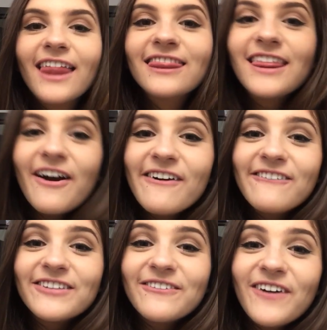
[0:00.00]
Hello
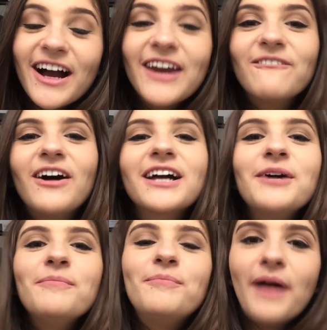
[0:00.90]
everyone,
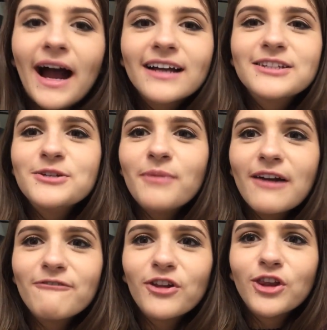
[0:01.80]
welcome back to
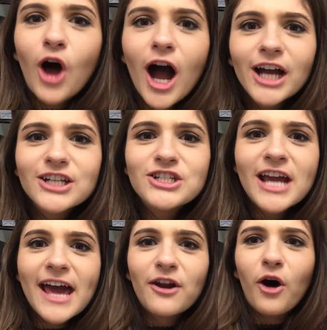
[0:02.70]
my vlog
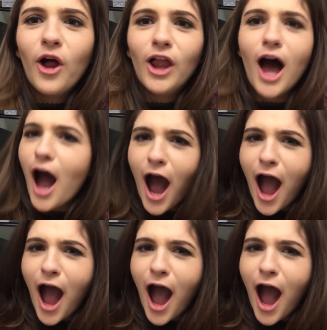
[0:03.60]
channel.